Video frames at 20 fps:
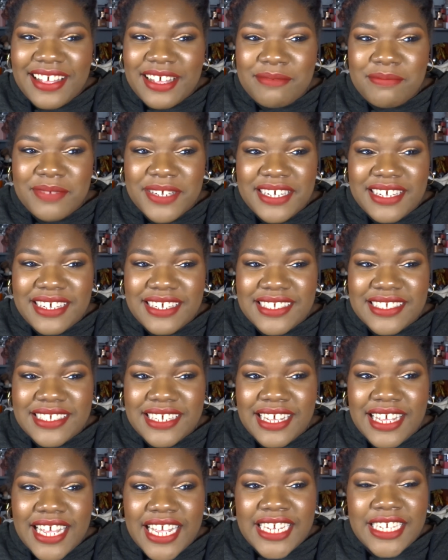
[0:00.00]
because
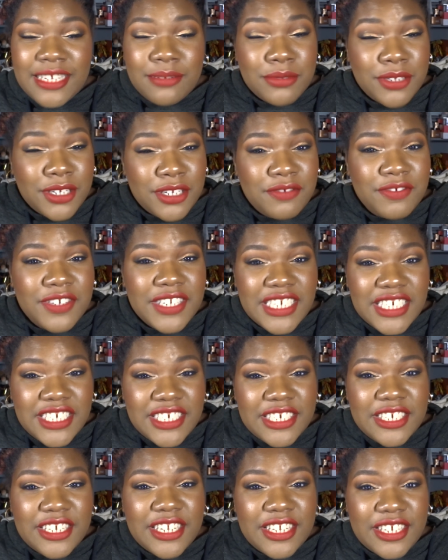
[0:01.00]
I am not
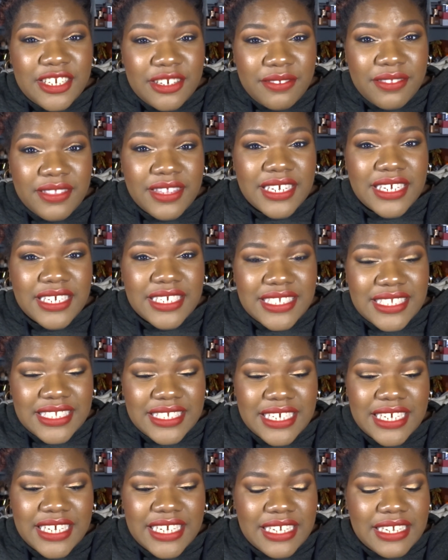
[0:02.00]
finishing a lot of things.
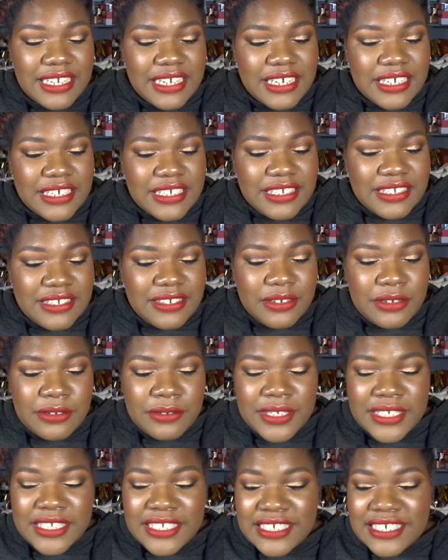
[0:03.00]

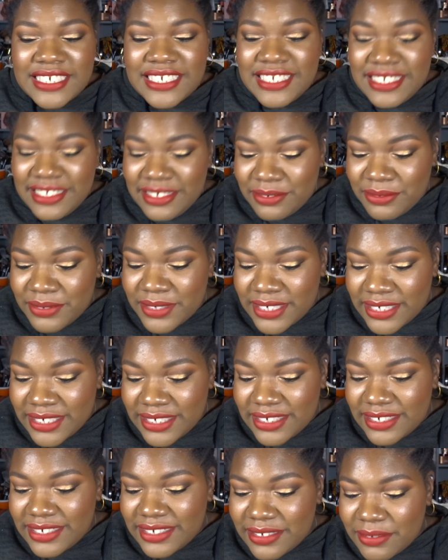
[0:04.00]
So
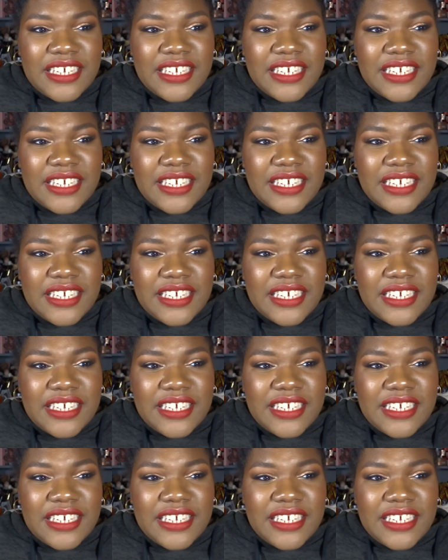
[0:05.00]
anyway,